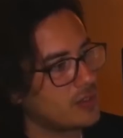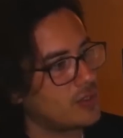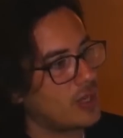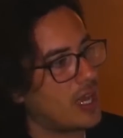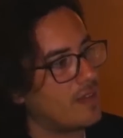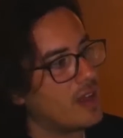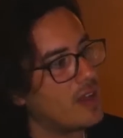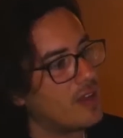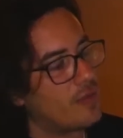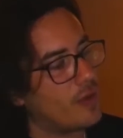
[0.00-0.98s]
to have
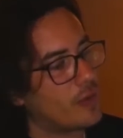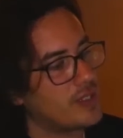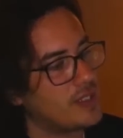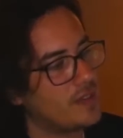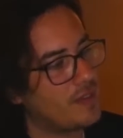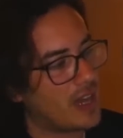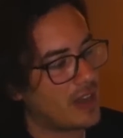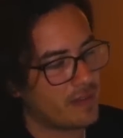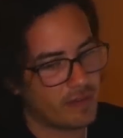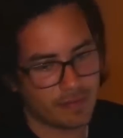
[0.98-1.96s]
frequency
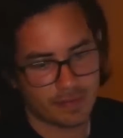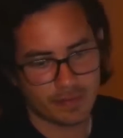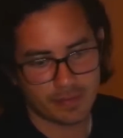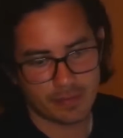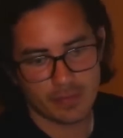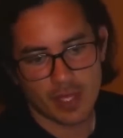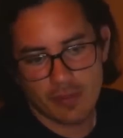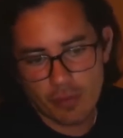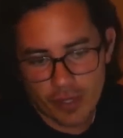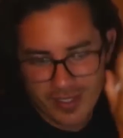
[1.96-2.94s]
5,
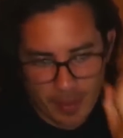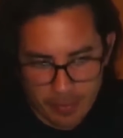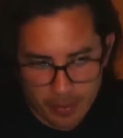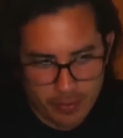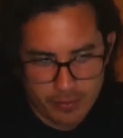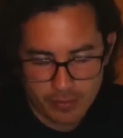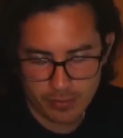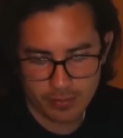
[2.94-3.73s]
for example.